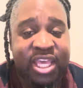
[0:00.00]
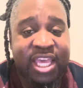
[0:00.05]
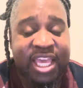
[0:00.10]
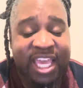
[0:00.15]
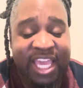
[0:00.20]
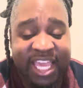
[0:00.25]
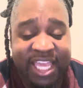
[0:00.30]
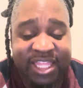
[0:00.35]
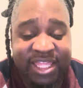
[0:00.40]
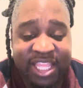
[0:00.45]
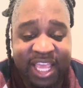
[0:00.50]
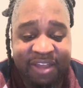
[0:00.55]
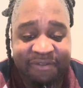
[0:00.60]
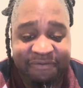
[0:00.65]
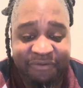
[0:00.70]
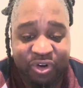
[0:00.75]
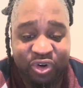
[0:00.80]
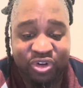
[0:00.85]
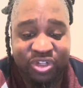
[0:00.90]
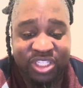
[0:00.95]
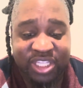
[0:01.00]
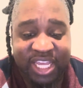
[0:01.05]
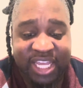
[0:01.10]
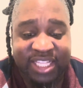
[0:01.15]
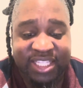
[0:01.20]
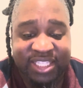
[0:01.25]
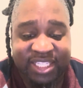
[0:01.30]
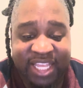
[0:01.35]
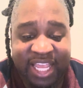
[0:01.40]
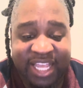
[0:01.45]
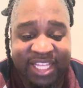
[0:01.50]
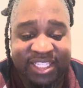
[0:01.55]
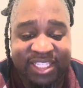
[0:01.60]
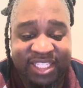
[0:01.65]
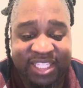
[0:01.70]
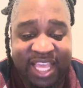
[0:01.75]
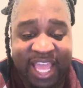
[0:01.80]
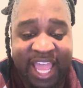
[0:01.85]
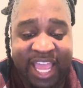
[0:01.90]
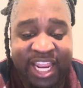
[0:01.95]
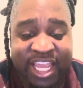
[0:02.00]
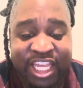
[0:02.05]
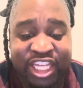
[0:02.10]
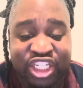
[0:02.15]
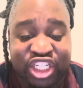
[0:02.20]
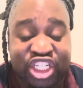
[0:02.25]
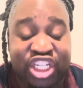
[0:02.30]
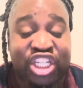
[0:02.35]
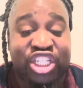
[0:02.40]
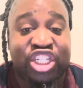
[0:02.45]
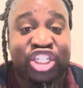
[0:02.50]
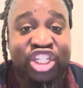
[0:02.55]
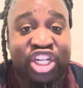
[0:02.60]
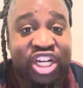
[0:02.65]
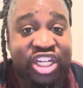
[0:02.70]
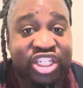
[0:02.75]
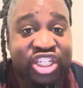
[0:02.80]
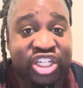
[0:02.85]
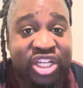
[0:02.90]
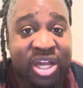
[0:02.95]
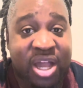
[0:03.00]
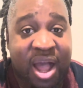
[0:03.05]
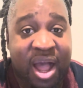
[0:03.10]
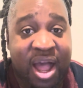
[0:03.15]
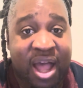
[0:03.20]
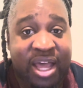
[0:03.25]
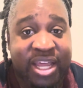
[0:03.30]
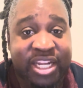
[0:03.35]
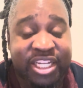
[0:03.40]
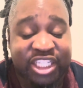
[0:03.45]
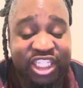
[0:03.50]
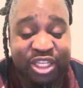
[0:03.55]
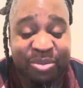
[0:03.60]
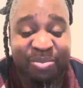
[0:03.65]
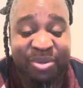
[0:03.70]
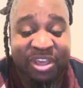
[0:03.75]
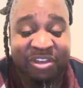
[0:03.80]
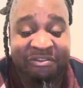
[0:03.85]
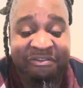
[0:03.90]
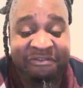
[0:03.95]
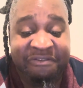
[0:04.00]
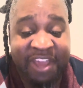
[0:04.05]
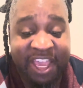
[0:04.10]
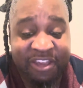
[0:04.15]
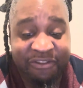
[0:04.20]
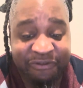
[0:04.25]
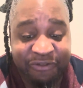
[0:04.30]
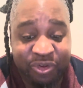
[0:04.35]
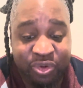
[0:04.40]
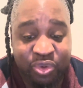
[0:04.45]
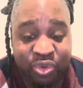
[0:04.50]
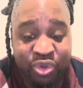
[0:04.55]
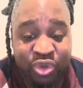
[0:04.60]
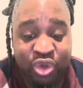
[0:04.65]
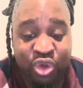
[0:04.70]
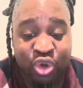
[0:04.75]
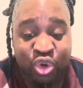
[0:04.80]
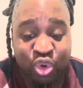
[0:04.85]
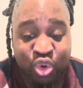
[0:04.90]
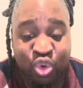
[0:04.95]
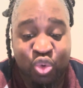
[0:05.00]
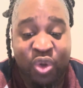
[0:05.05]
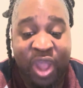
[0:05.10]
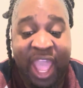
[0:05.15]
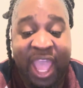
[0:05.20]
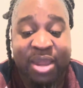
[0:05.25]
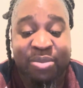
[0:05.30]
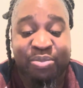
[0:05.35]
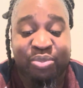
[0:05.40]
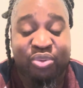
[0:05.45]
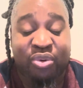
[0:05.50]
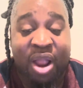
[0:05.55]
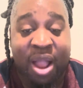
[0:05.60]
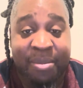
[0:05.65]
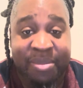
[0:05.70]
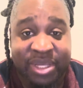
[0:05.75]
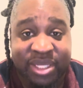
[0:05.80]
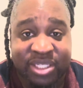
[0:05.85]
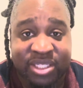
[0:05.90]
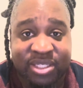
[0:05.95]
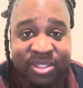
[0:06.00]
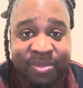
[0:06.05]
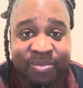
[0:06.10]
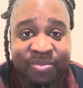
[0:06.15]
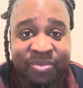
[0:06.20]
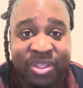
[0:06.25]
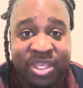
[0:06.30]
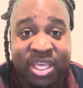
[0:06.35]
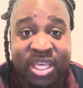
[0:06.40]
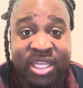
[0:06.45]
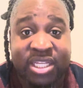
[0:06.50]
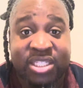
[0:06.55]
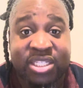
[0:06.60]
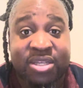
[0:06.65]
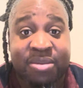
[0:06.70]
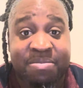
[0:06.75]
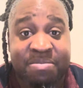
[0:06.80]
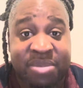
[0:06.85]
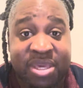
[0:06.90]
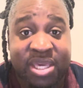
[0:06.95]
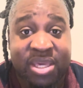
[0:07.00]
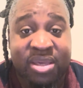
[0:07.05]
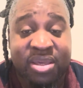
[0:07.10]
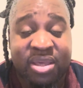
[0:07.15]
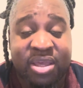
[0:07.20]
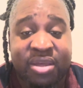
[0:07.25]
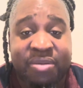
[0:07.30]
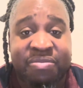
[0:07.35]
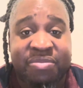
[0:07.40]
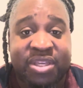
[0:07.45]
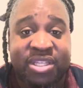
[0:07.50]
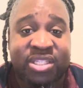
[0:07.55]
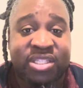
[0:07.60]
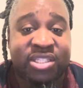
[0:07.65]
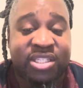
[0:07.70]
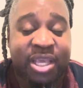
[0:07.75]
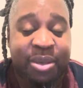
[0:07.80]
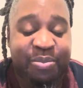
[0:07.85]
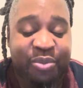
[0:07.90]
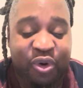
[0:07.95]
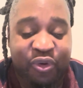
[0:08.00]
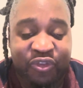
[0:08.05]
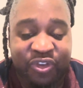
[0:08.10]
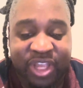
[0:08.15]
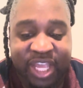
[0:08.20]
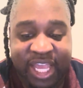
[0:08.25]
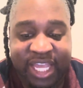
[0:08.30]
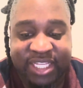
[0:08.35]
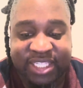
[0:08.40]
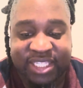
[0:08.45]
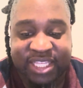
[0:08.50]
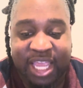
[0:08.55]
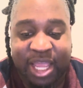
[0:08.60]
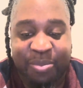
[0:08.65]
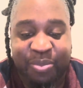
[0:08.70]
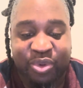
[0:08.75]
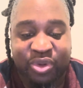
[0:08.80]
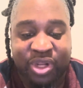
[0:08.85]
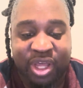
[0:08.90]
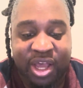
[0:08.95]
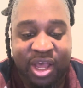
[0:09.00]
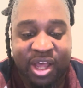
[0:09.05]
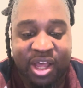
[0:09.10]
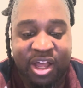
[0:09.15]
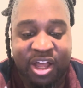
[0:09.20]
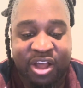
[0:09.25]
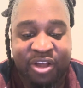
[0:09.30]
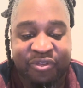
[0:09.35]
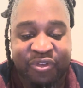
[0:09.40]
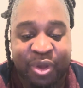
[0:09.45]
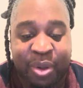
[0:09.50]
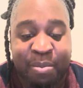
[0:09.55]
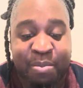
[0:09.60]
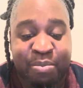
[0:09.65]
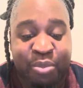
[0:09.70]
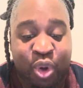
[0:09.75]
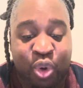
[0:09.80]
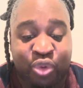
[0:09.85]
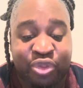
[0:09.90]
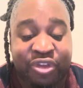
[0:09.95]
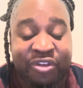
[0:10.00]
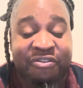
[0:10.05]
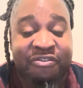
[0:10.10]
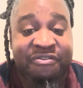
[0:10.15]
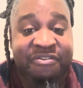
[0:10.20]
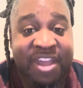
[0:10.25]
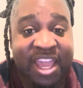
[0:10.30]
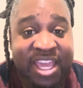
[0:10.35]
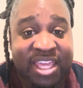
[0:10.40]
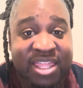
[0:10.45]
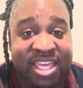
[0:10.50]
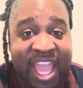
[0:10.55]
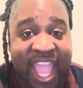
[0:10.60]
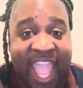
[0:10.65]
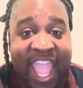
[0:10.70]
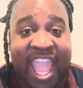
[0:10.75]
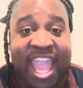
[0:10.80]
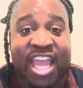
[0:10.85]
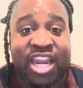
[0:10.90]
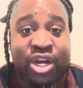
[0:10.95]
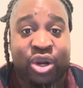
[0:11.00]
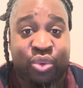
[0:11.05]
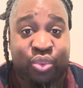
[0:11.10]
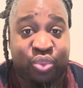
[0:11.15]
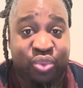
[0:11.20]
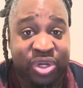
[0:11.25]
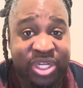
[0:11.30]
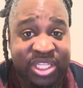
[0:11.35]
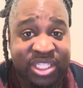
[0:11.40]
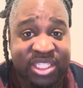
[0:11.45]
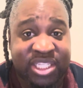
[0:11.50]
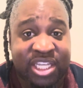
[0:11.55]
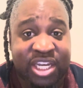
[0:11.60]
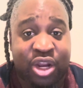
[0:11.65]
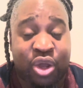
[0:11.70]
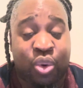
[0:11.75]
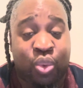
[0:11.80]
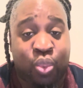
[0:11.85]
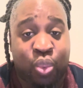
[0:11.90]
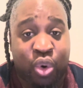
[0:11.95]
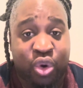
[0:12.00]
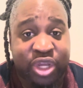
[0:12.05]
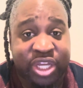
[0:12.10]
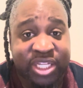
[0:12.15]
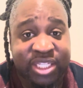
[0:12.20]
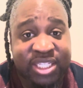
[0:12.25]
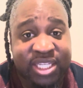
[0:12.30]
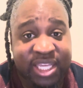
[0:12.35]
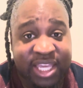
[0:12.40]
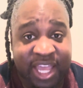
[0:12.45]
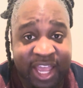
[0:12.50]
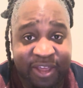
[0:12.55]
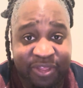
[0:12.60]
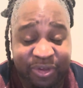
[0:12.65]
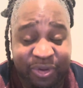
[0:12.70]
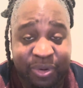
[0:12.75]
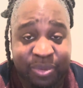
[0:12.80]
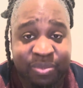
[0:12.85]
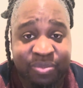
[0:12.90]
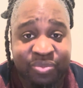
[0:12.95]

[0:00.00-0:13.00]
In that verse, it says that she judged God to be faithful who had promised. To me, this is a perfect example of both faith and reason working together.